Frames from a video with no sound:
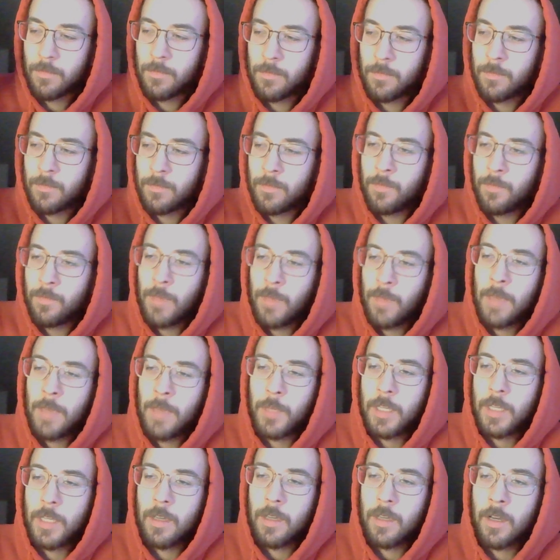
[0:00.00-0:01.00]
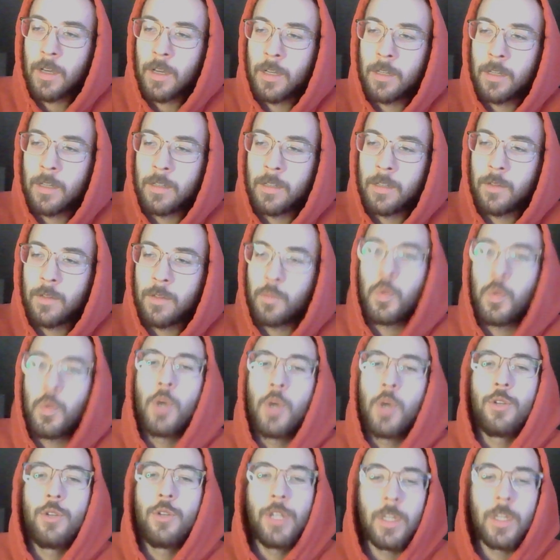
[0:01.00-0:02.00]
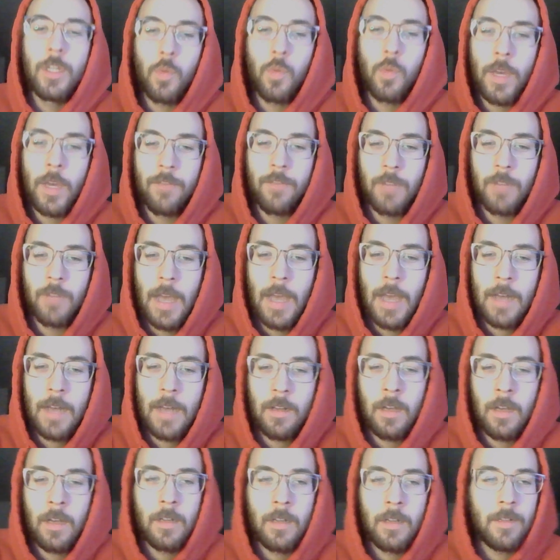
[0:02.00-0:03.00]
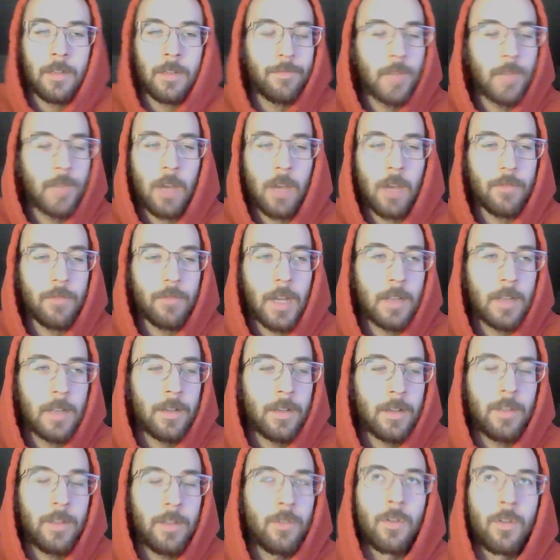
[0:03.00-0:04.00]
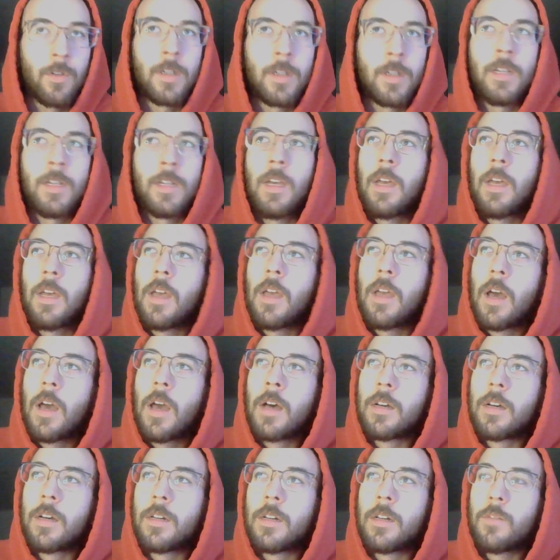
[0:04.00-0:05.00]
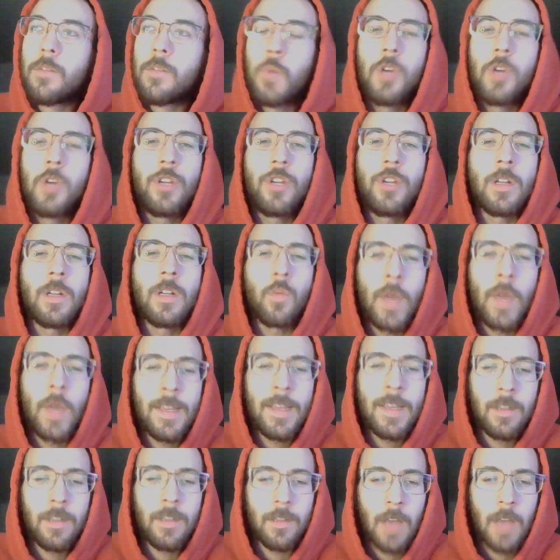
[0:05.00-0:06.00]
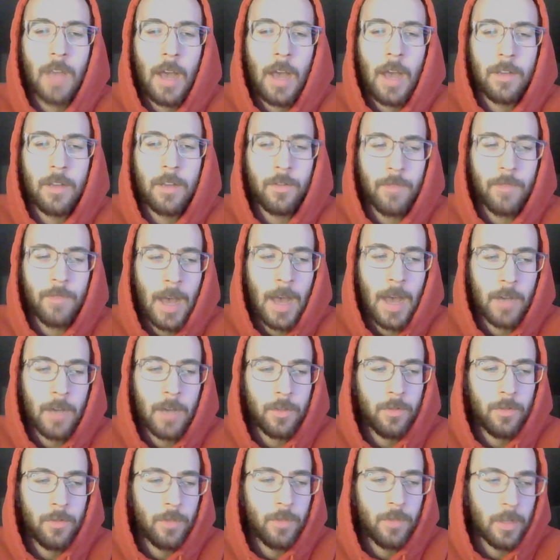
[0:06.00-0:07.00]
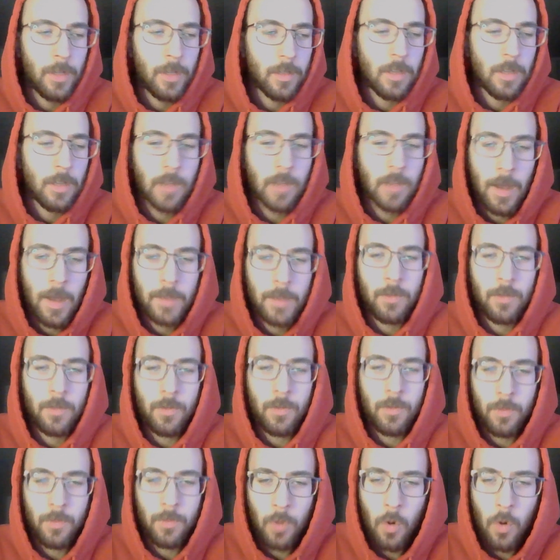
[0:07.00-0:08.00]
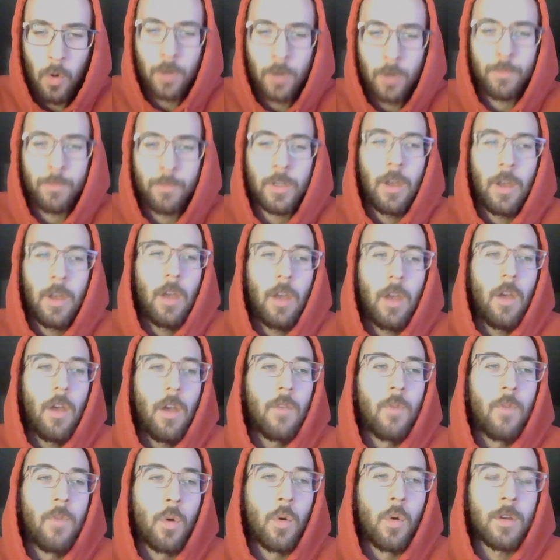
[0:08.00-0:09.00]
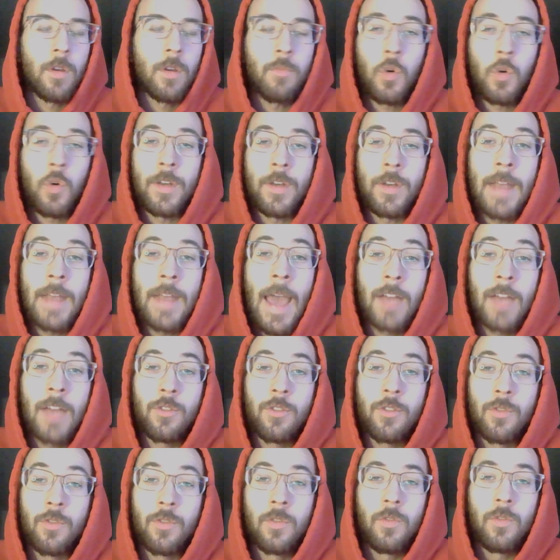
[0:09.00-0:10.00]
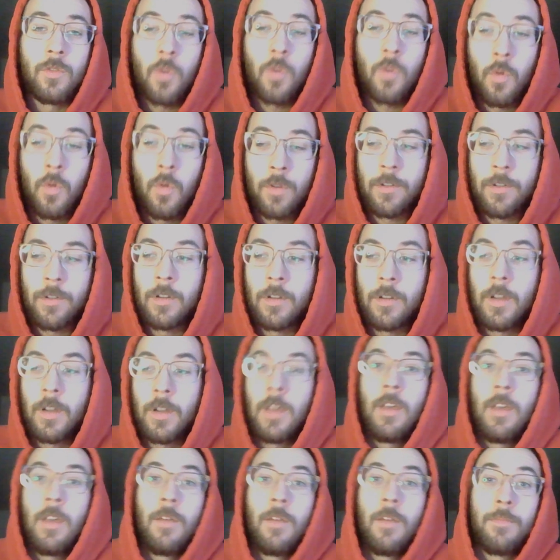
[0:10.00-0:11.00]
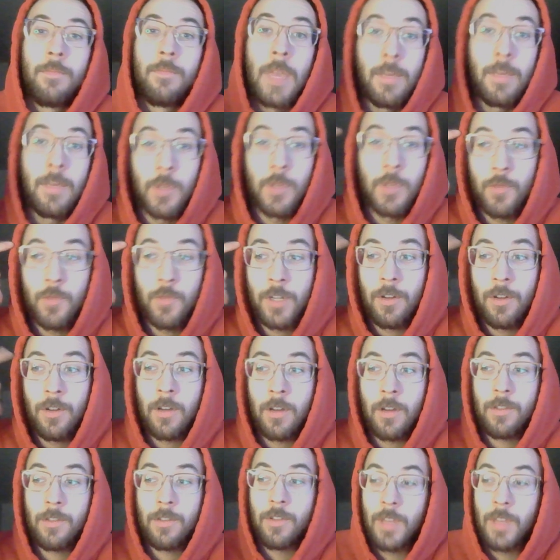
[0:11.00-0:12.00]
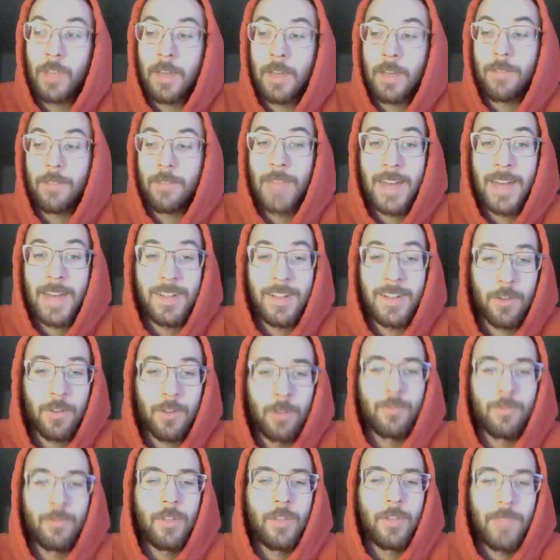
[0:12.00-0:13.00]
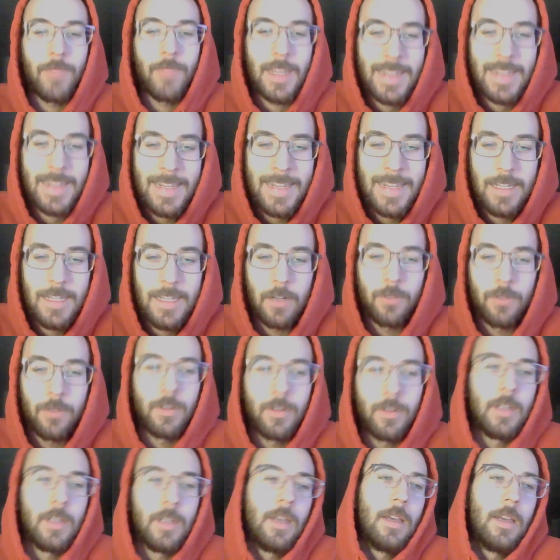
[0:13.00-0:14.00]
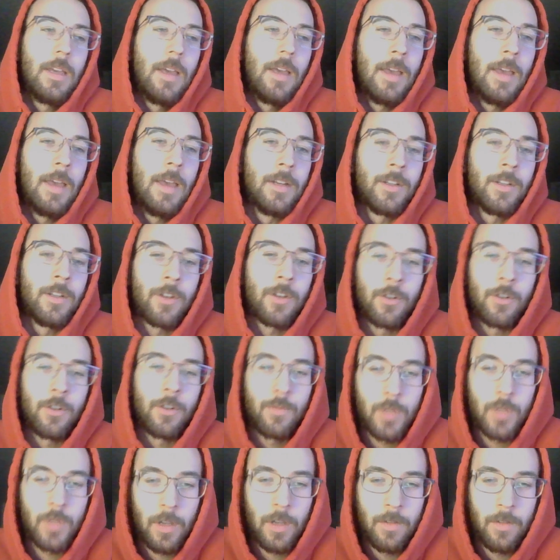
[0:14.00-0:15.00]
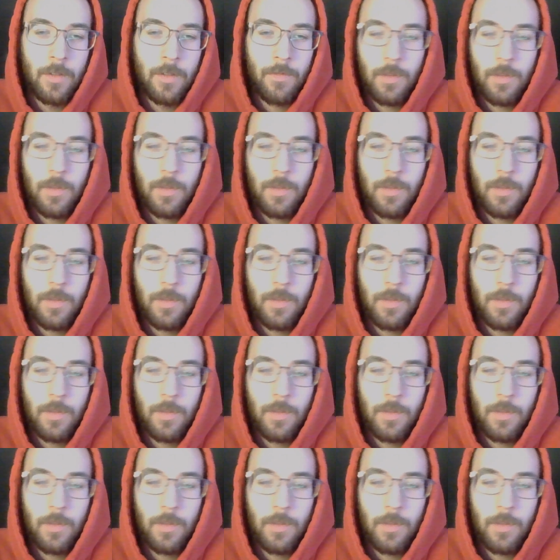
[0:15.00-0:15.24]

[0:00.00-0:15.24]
maybe pushing away not reality, sorry. Pushing away societal values and societal norms for a more natural order, maybe we should also think of that in terms of the ego and in terms of